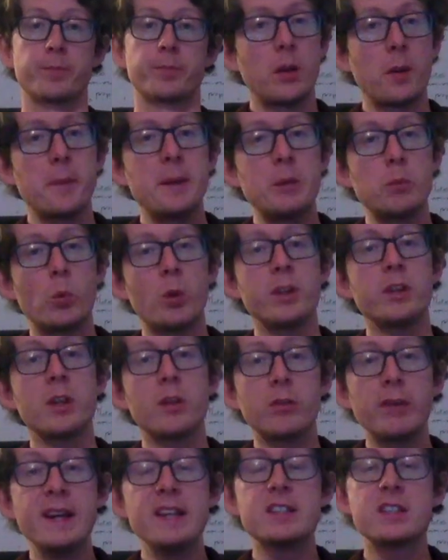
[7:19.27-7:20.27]
I mean, one of the
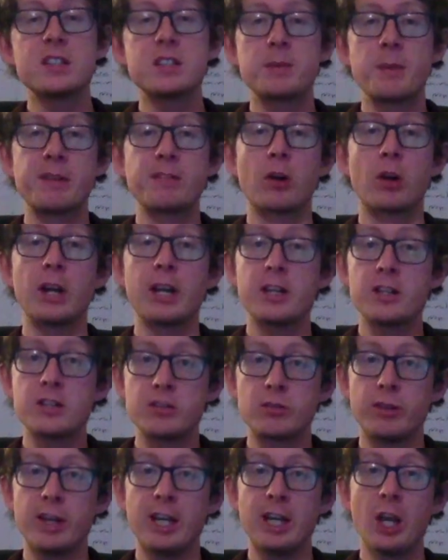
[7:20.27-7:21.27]
reasons MacFarlane doesn't
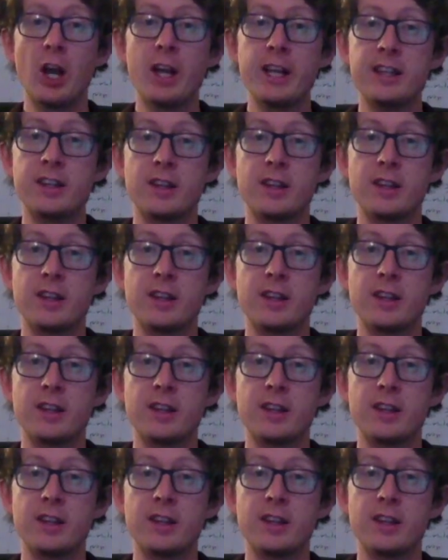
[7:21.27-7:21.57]
really like